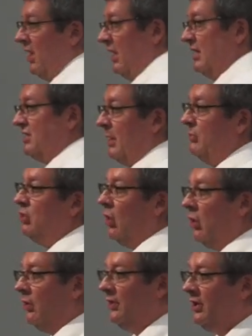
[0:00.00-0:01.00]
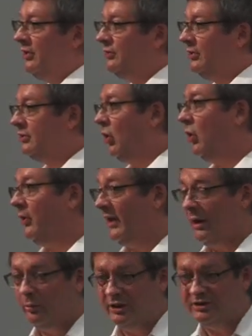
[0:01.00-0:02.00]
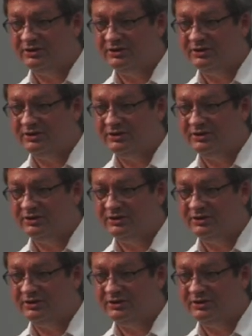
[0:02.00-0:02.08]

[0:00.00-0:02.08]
anytime you call this, then call that one